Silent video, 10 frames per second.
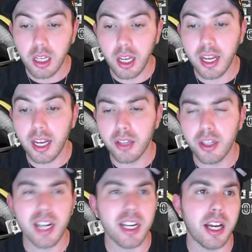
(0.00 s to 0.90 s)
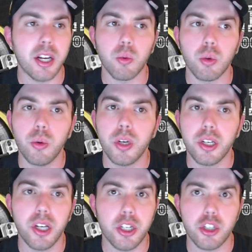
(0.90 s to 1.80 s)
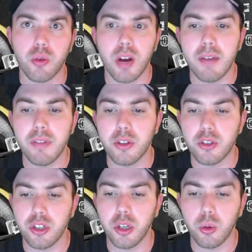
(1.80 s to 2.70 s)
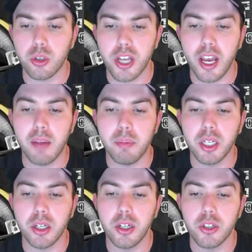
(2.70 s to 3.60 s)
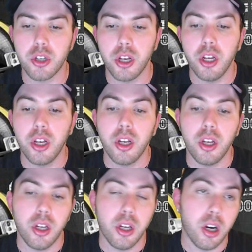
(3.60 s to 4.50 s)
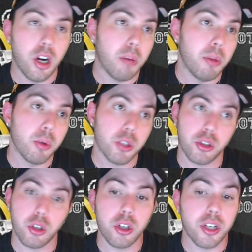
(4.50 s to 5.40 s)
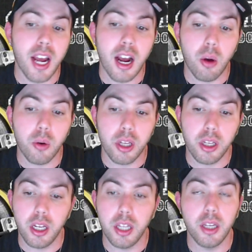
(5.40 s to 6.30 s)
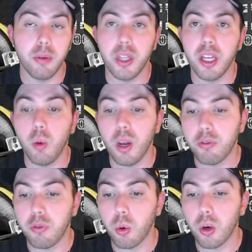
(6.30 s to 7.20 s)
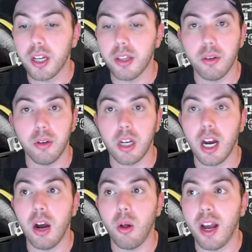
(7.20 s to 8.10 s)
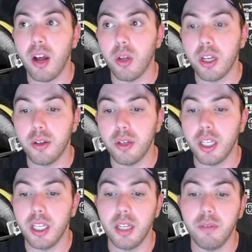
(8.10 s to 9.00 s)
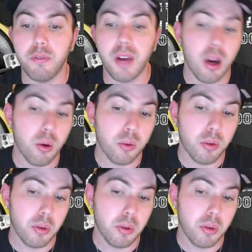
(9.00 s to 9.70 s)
And that kind of ruined a nice drive that the Steelers had because it was third down, and then when they went for it, Kyle Allen, he found